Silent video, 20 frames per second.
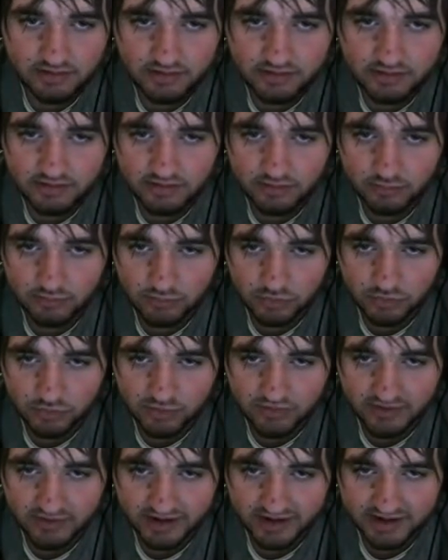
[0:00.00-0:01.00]
to
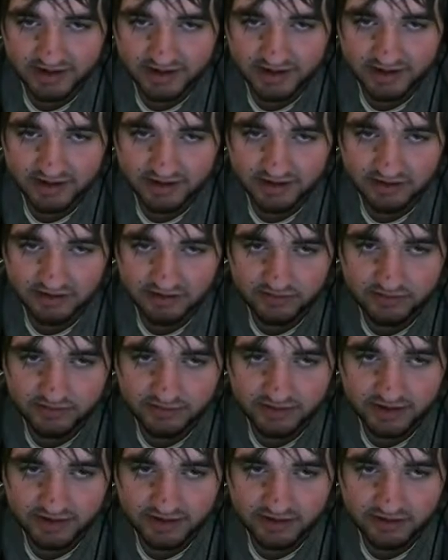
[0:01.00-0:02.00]
move that guy into the
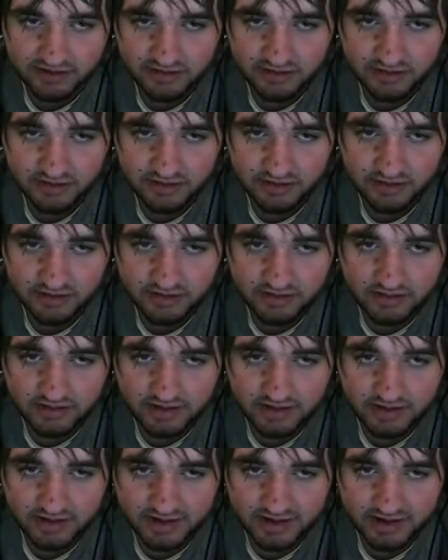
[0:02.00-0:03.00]
fire.
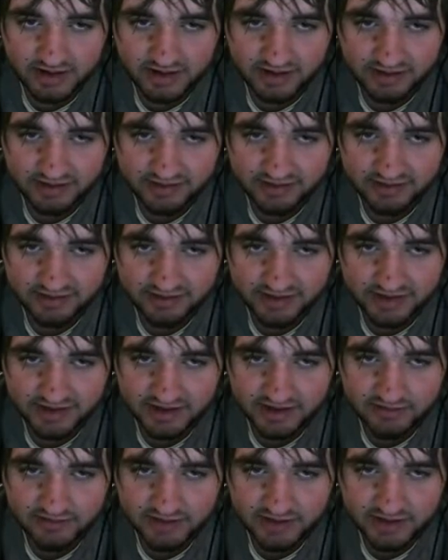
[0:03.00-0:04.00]
And I think
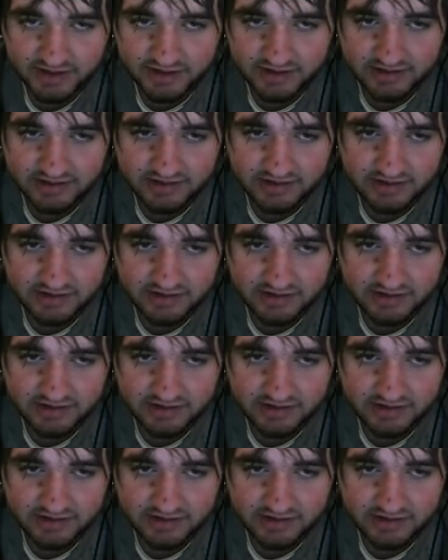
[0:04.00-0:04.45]
I've got it.